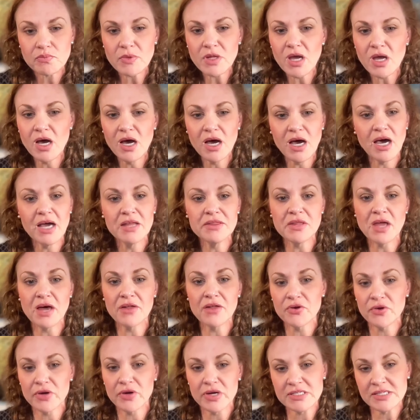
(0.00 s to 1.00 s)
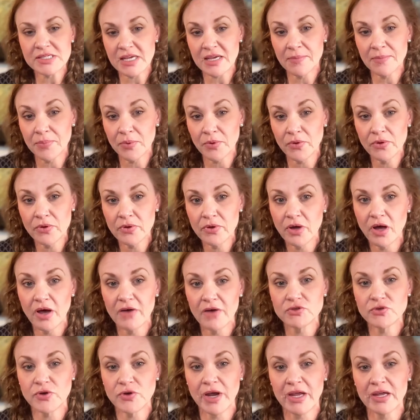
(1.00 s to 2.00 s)
Another example
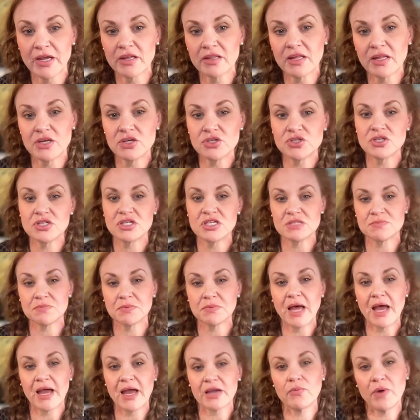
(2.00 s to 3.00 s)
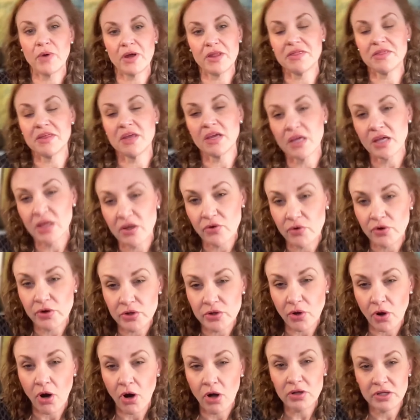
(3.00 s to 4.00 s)
of triangulation is black and white thinking, or
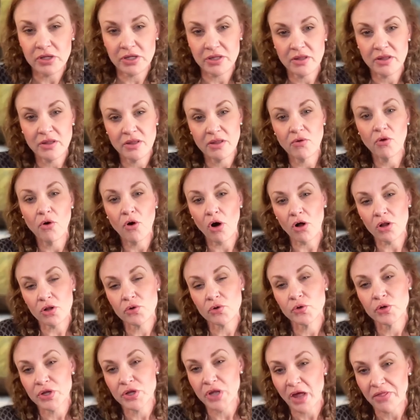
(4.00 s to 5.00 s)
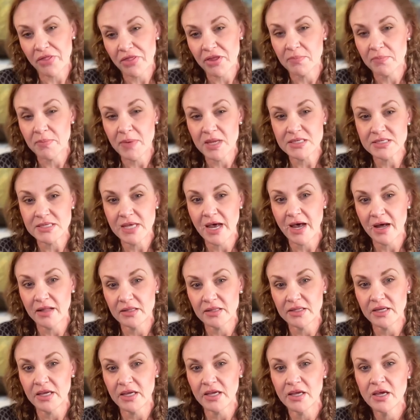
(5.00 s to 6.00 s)
an all or nothing
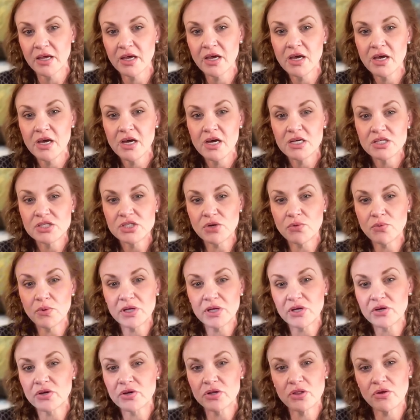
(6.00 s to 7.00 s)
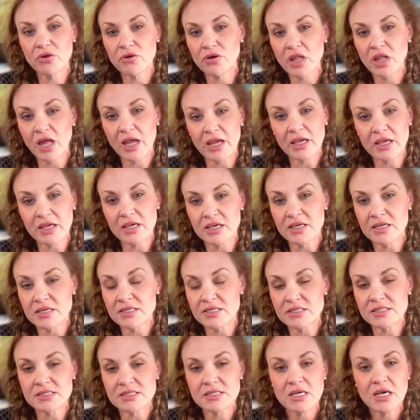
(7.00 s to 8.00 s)
mentality. So what it could look like
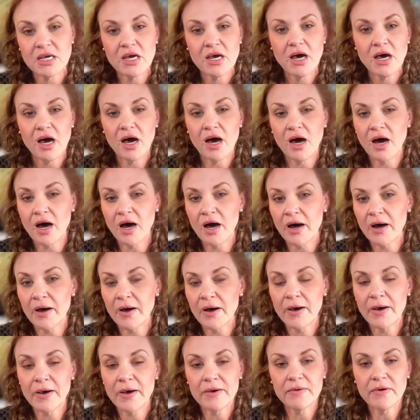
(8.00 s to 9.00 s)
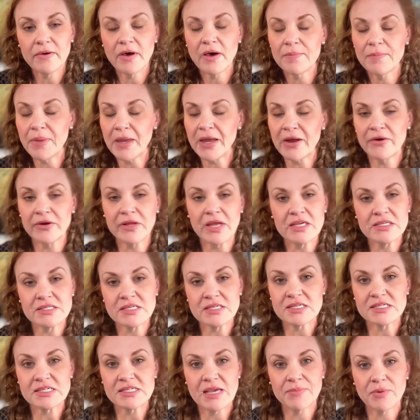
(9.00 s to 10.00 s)
is a parent, as
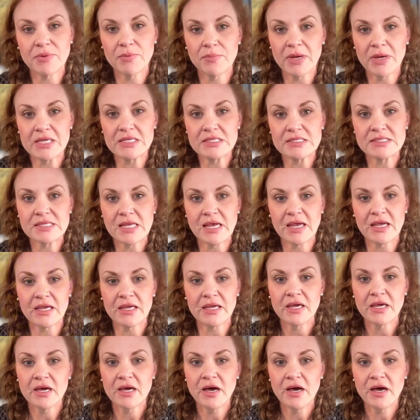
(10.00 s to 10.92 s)
an example, might say,